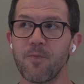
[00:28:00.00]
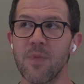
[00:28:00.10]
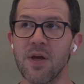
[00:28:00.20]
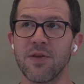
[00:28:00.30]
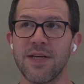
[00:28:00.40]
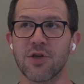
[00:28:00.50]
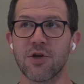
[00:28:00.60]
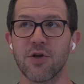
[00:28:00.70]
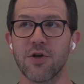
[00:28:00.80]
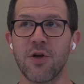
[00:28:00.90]
these
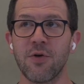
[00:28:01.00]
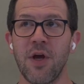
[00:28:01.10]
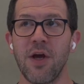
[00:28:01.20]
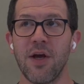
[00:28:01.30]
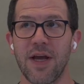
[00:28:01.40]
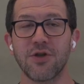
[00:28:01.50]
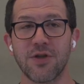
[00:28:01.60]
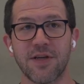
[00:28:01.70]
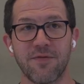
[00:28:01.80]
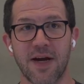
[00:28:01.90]
are,
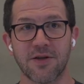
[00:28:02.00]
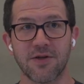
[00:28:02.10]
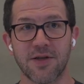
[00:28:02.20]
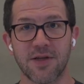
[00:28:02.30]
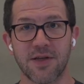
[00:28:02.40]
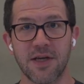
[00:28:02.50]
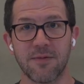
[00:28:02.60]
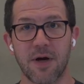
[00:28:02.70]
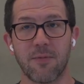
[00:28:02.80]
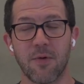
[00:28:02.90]
interesting factors to think
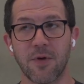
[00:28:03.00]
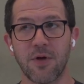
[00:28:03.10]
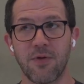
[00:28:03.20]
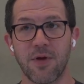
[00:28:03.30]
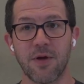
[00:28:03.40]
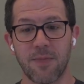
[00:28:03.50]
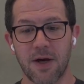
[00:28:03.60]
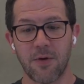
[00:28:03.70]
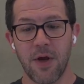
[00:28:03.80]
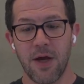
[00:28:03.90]
about. But when you think
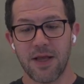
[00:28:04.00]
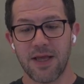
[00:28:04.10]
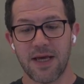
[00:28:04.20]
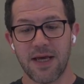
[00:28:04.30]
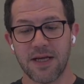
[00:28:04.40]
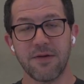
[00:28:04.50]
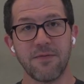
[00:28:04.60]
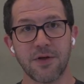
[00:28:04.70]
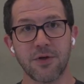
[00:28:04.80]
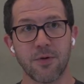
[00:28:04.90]
about the
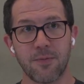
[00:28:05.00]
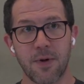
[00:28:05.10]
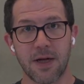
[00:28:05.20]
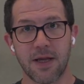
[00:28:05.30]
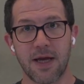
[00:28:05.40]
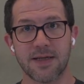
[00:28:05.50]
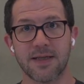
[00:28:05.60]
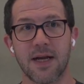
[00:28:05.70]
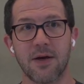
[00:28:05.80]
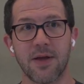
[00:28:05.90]
individual podcasts
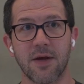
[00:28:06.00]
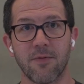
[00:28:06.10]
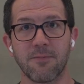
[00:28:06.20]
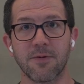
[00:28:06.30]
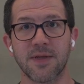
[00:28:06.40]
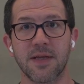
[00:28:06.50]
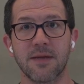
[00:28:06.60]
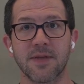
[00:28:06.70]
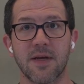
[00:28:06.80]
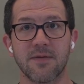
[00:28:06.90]
and how they can represent
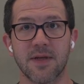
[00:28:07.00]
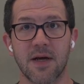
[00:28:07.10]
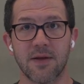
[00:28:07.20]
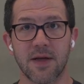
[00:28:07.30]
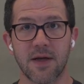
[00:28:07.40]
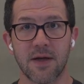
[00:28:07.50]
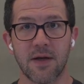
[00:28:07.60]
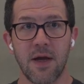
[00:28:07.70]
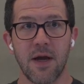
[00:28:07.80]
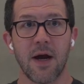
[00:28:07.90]
themselves and how they can
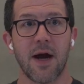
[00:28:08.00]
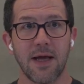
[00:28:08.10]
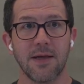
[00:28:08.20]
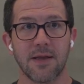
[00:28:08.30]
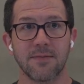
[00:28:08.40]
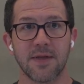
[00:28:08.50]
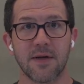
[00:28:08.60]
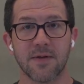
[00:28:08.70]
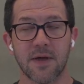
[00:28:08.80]
highlight themselves,